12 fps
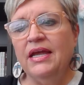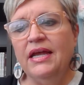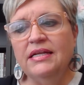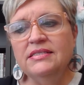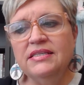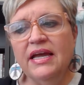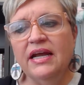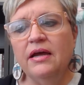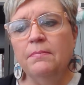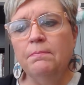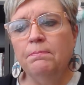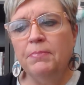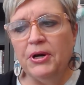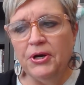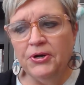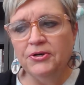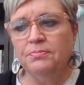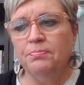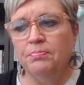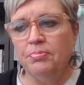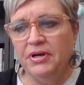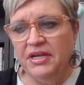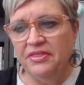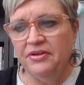It's like a bird
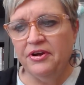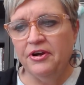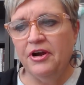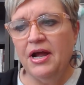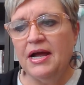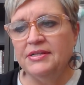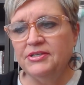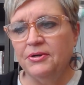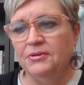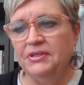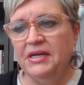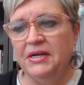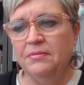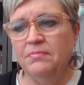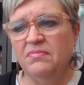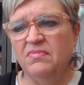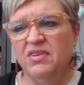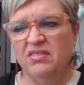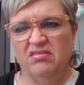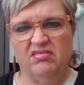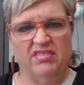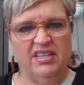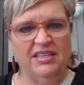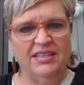breather, I told him.
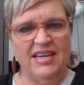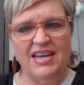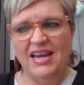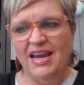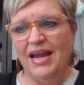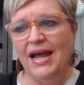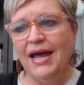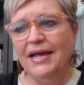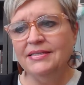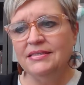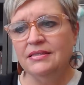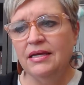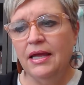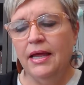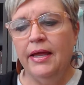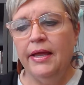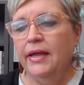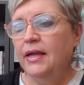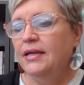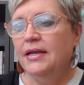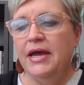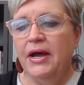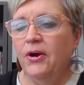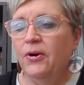Really? He asked.
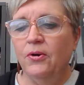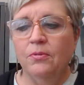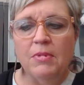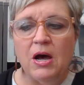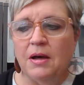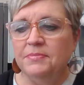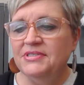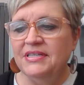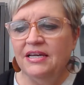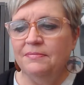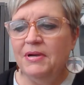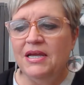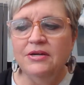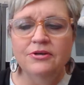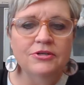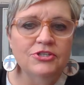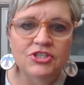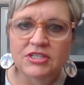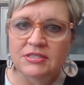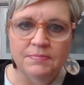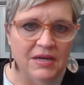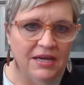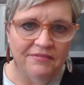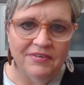No, Mom said. Peter's just
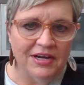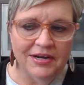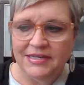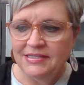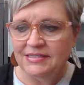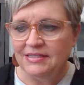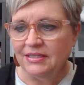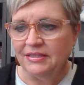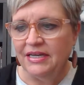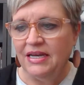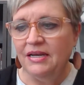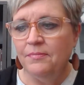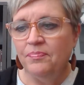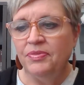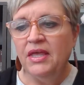being very silly.